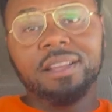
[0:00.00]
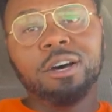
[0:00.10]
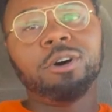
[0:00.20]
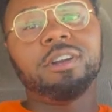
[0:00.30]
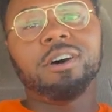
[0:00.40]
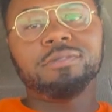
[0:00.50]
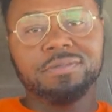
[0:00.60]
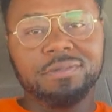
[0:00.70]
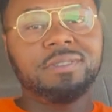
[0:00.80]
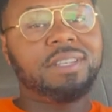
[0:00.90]
load off.
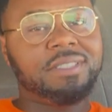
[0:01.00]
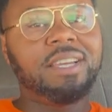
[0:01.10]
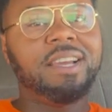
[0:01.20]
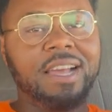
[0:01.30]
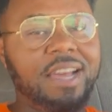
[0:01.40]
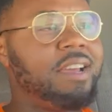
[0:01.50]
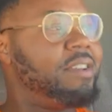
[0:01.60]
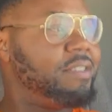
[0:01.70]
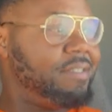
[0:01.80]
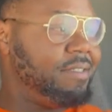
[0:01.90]
I tell you that.
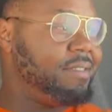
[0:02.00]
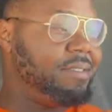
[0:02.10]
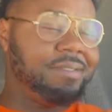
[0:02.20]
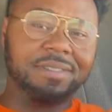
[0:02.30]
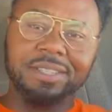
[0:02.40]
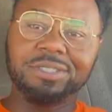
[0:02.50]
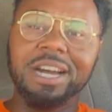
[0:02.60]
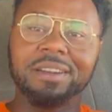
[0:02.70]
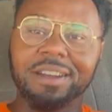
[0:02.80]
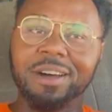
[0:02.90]
I
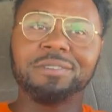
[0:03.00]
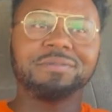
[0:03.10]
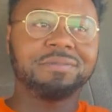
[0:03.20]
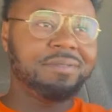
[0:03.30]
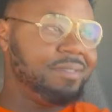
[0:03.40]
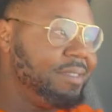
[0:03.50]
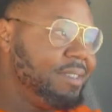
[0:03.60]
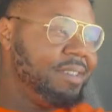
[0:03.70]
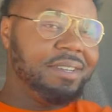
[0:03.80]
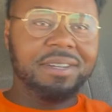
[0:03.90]
dropped it off.
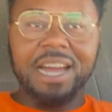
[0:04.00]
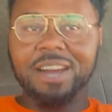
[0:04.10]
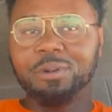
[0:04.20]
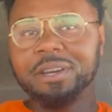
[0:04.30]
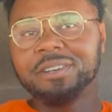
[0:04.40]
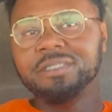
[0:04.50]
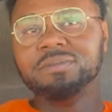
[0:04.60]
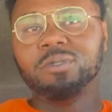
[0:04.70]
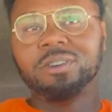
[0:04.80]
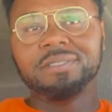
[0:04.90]
I ain't wake up this
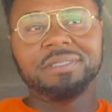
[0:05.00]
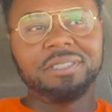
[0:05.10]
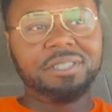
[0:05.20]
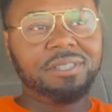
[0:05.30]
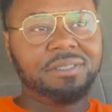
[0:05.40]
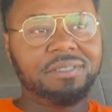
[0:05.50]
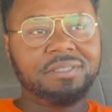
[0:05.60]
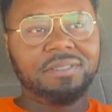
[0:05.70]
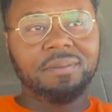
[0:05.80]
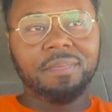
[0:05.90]
morning till
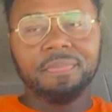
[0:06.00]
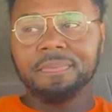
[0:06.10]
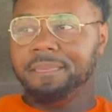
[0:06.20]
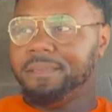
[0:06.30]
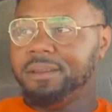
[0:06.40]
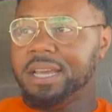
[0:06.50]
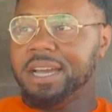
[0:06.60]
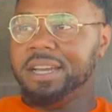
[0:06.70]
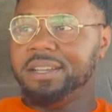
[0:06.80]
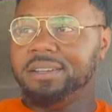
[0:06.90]

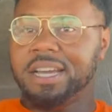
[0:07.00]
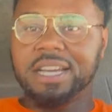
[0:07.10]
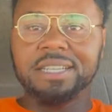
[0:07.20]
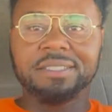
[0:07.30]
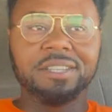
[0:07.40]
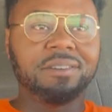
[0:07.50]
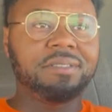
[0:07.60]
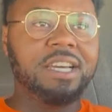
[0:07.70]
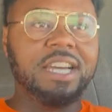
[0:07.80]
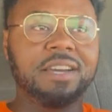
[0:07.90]

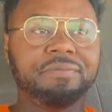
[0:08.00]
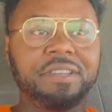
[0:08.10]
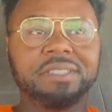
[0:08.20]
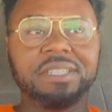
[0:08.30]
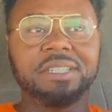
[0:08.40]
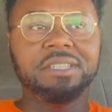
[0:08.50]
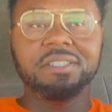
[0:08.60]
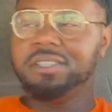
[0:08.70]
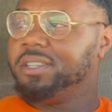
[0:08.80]
9:15,